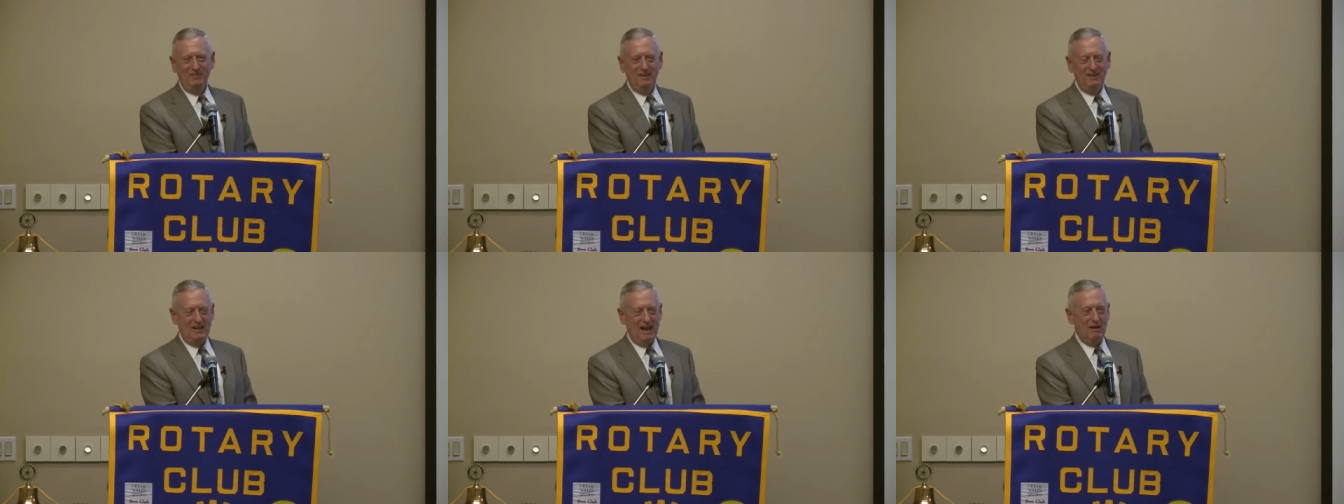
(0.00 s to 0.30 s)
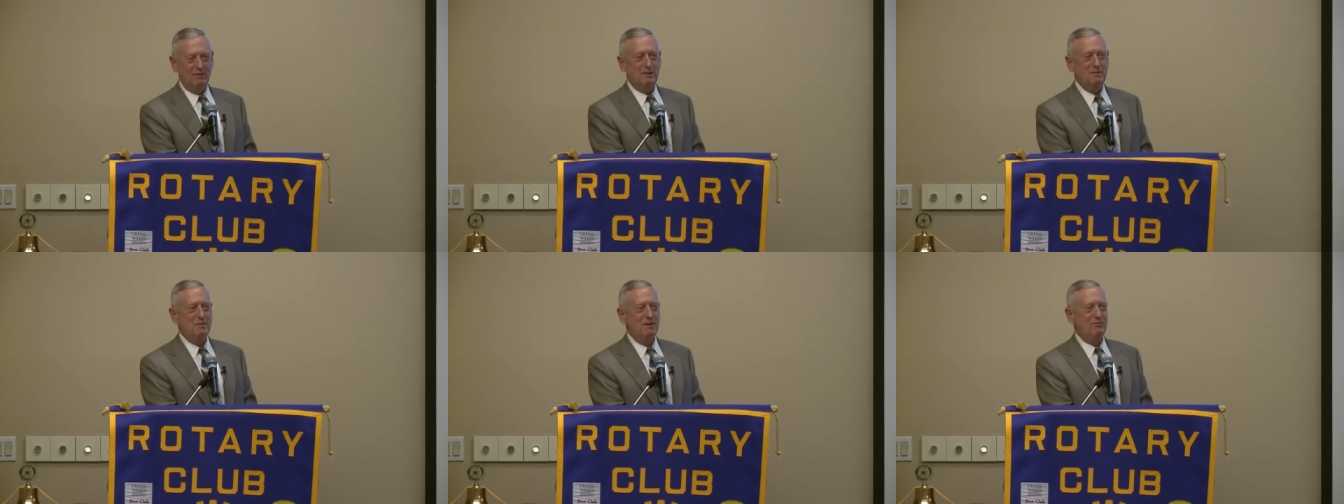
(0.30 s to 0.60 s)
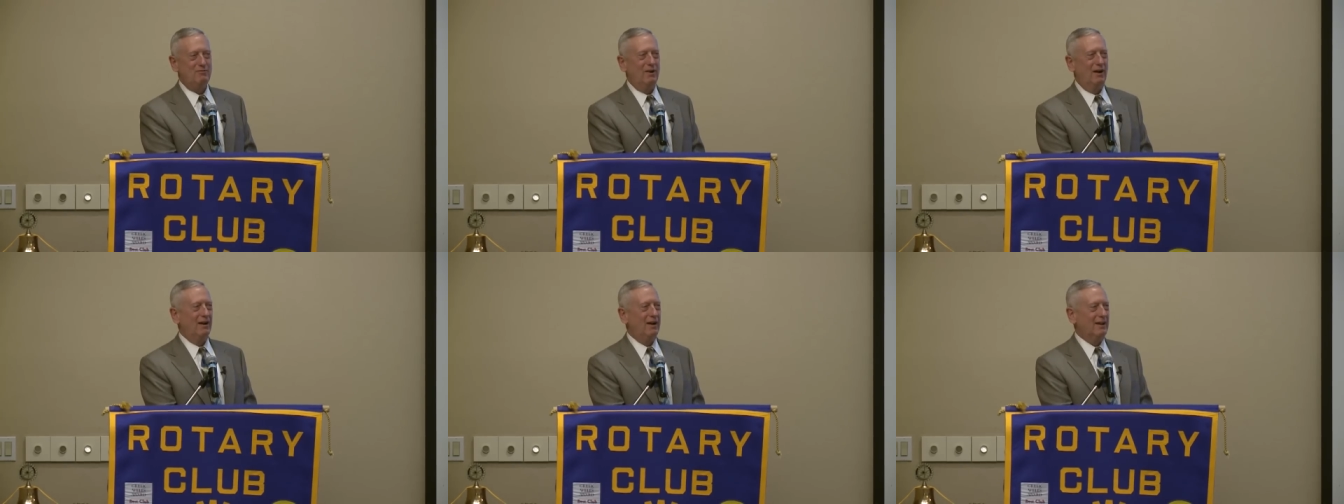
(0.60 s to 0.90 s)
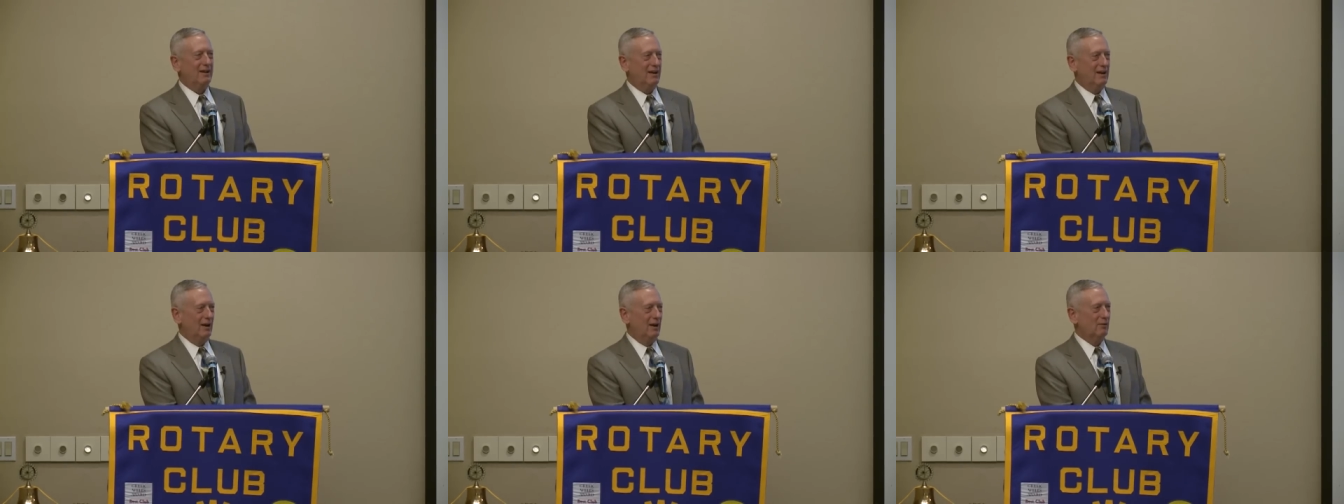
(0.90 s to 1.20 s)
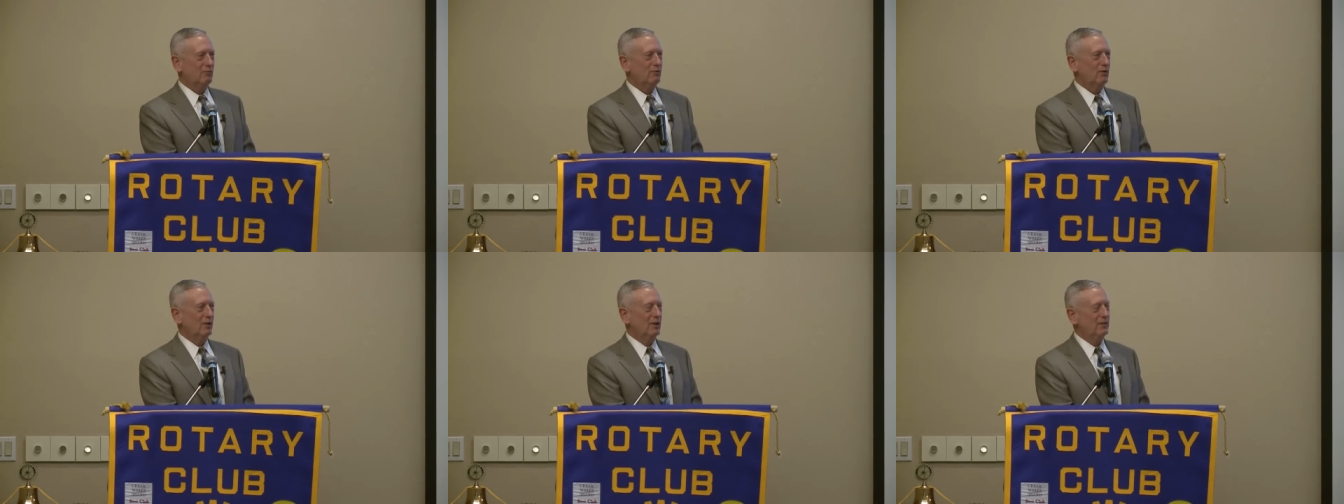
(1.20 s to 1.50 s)
You have to be very
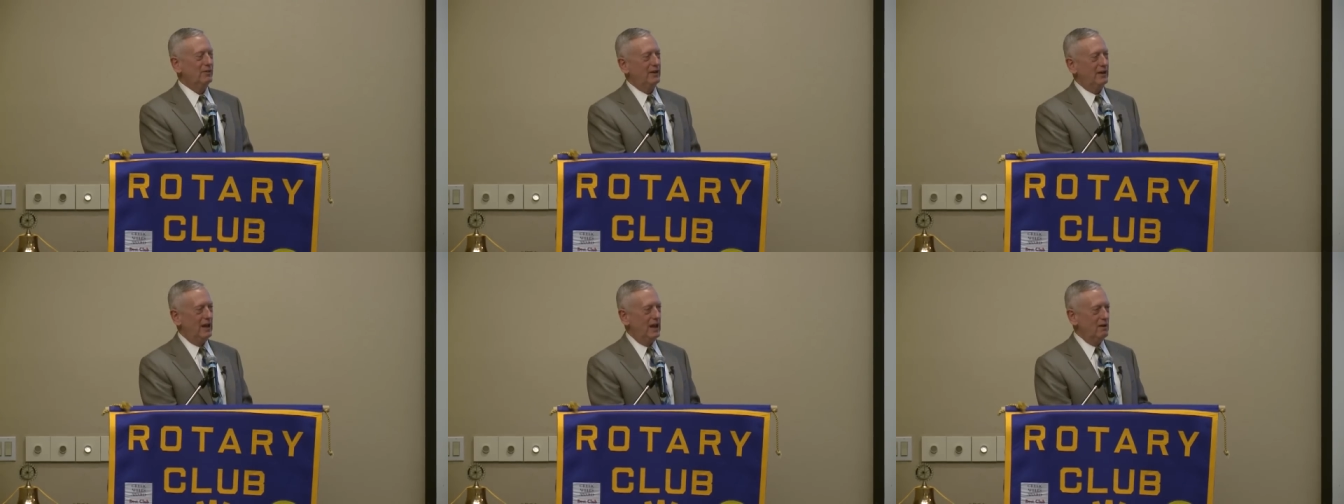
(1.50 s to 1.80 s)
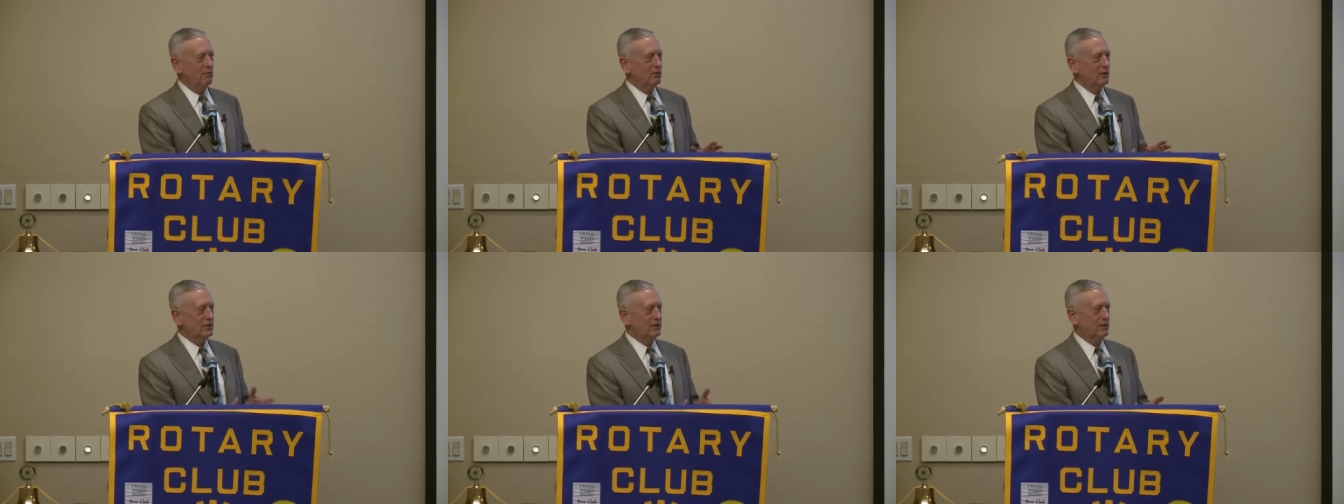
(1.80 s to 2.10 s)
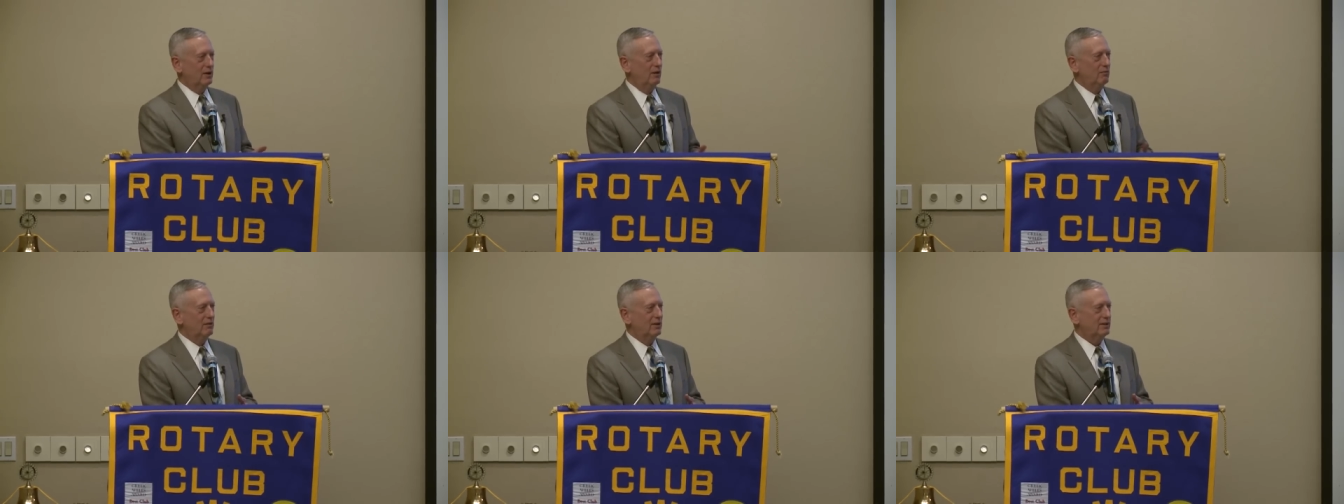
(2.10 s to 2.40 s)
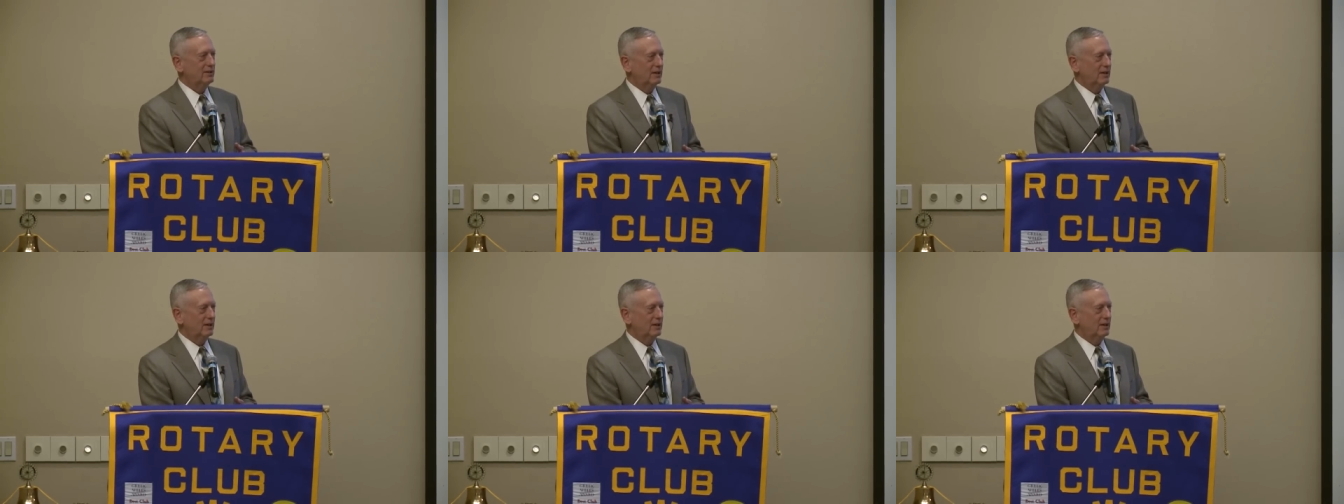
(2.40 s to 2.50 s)
careful in the naval service